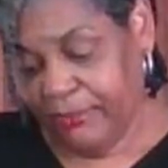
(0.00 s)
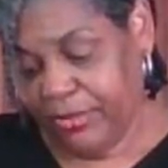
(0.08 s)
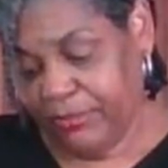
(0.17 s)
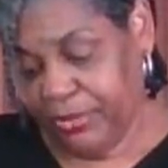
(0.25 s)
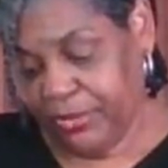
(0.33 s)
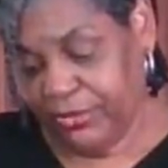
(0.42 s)

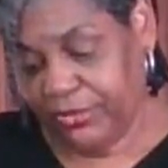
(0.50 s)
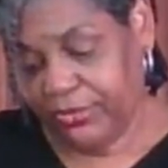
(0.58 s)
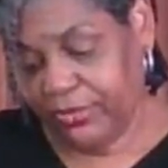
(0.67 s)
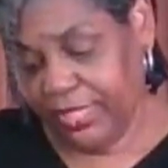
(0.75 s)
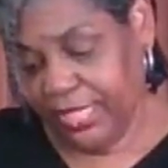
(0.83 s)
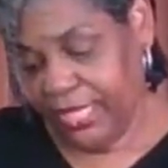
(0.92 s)
But
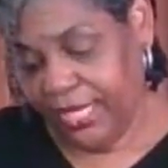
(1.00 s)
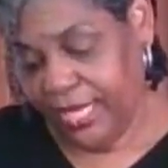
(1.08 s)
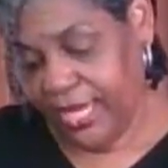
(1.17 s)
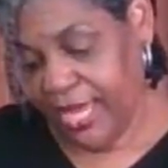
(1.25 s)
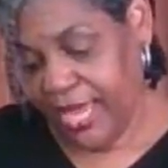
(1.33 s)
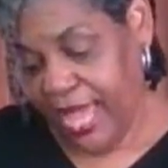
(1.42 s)
personally,
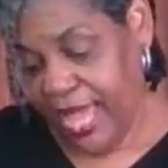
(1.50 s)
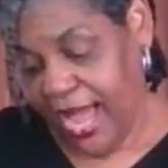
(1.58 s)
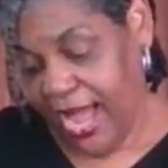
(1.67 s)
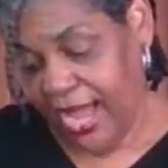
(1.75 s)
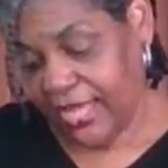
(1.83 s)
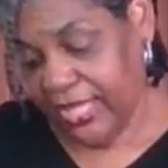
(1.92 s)

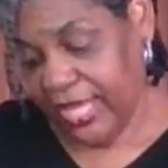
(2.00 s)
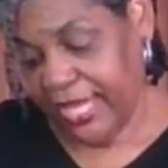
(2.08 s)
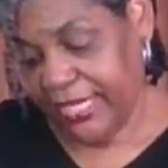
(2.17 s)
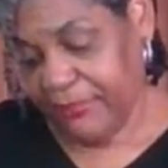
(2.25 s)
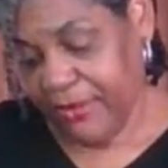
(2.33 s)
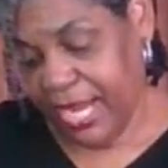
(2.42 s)
I
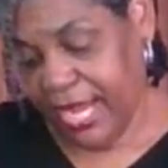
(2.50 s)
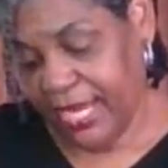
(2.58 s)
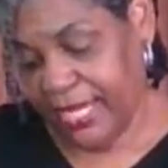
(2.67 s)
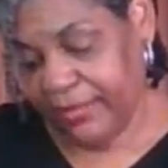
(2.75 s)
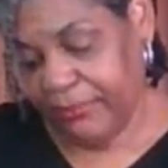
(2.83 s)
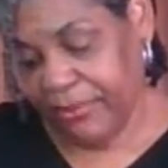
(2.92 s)
like
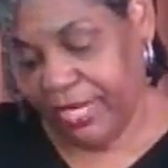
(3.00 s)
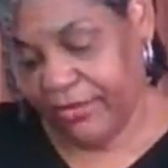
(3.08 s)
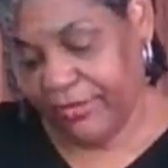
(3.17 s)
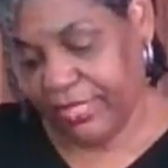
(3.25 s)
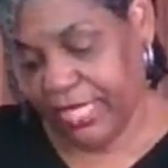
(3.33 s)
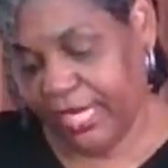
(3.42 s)
my
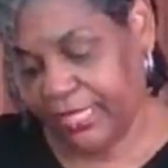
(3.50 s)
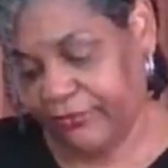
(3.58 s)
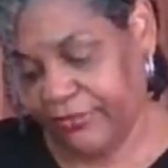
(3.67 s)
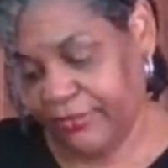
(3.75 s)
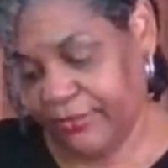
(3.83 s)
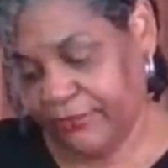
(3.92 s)
paring
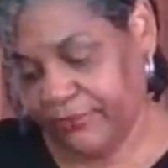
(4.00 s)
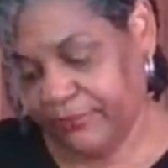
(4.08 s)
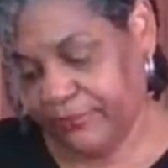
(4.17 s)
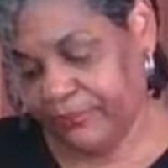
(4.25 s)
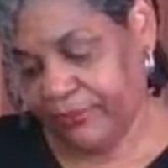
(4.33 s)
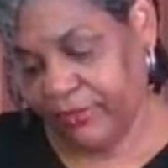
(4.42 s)
knife
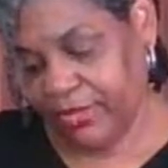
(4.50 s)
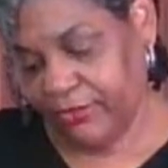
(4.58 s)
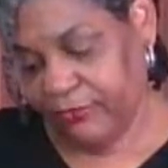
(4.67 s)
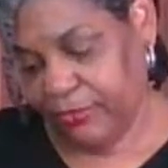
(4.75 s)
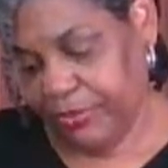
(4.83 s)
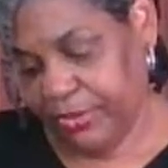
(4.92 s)

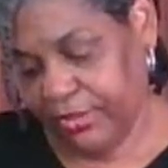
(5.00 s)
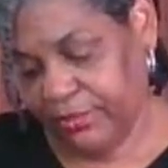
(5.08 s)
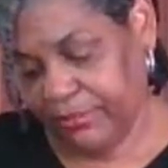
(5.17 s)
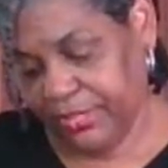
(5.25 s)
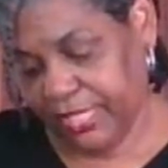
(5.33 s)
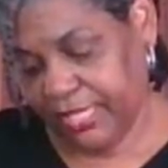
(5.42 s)
for peeling
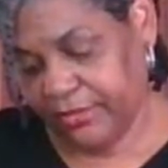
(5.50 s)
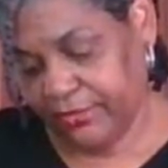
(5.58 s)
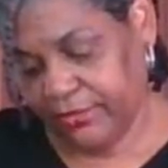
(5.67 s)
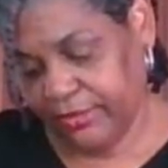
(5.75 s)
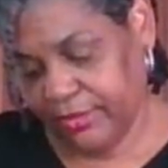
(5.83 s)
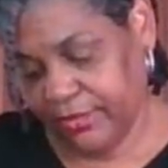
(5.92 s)

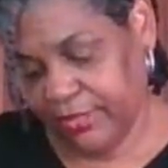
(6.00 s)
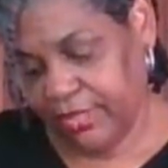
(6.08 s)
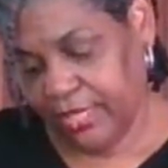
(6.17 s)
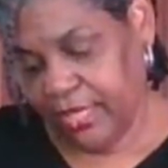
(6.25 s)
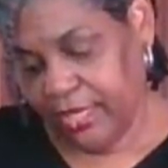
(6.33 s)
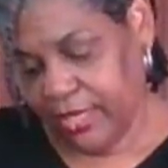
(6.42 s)

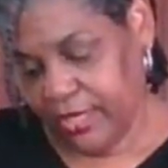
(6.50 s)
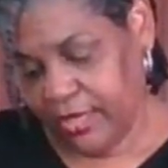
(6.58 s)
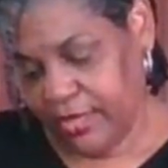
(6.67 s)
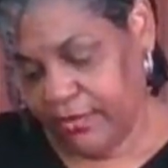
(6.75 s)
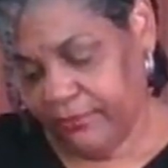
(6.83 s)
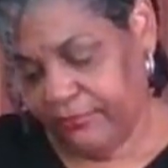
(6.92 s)
potatoes.
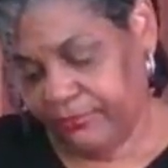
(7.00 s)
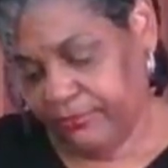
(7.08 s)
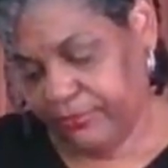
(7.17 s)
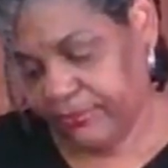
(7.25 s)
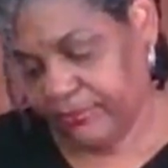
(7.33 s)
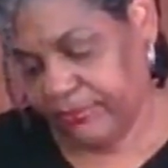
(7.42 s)
Um,
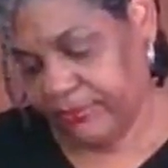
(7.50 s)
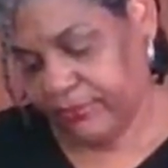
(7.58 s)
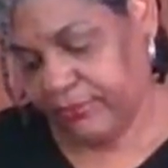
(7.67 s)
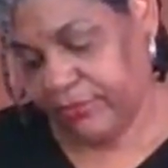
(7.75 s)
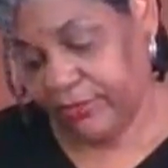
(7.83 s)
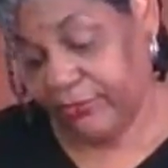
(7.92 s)

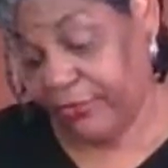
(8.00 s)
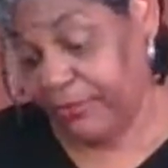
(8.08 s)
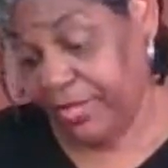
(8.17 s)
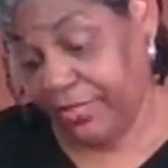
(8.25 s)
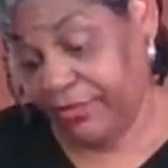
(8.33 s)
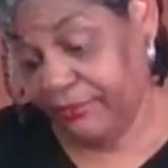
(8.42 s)
for
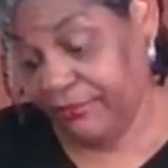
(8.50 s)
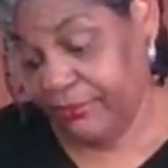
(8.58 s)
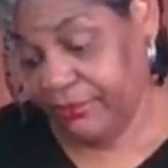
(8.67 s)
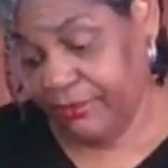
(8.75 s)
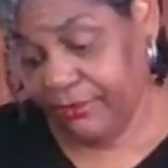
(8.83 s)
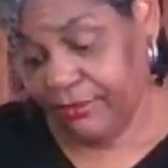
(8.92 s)
me,
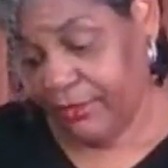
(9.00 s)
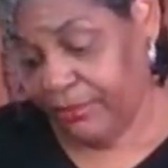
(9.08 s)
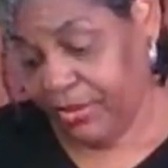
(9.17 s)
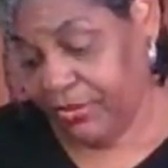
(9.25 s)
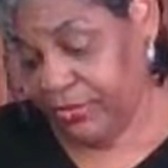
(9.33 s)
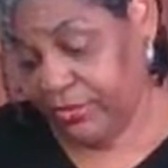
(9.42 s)

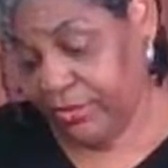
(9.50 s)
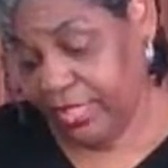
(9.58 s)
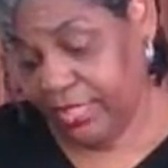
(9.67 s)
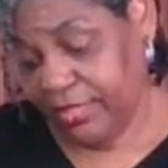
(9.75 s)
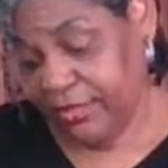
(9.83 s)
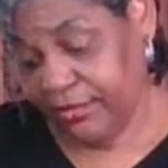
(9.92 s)

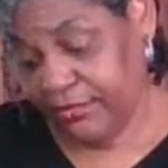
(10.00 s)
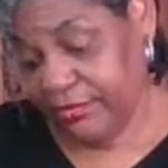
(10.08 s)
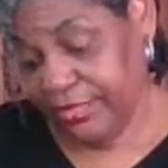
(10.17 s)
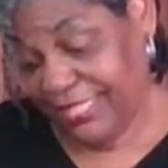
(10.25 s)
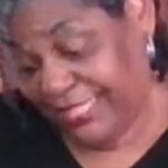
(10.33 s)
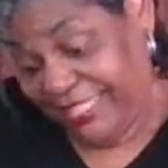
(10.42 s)
personally,
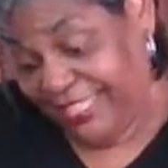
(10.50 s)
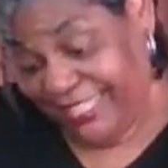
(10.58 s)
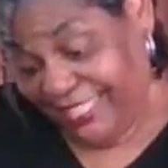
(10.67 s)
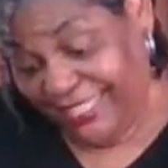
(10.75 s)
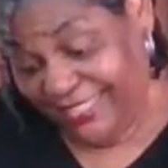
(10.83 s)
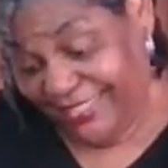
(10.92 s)
it's just
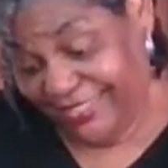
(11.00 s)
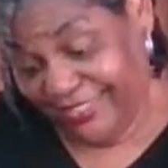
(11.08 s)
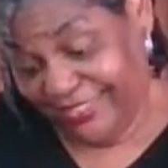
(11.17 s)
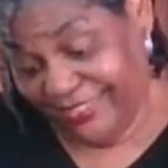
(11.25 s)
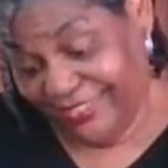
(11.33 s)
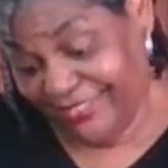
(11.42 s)

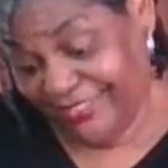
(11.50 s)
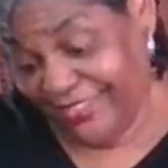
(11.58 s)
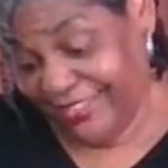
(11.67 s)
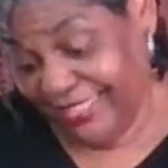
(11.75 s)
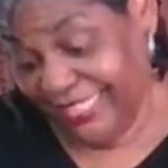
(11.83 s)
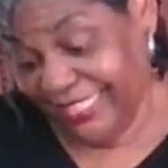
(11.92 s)
easier.
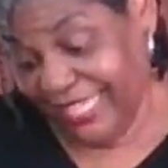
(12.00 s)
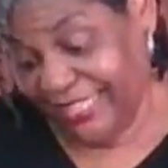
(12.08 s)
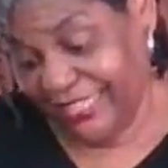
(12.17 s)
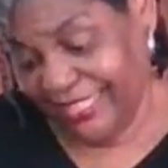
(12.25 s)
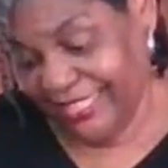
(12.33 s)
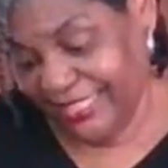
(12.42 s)
At least I
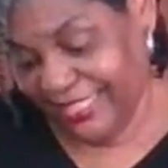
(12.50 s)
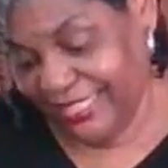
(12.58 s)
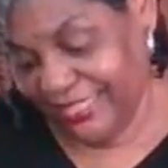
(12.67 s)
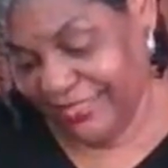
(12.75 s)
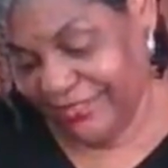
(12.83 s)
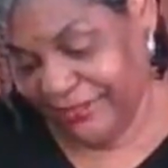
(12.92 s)
think it's
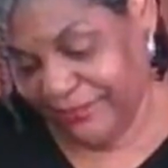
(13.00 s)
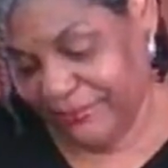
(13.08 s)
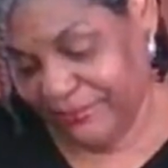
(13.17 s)
easier.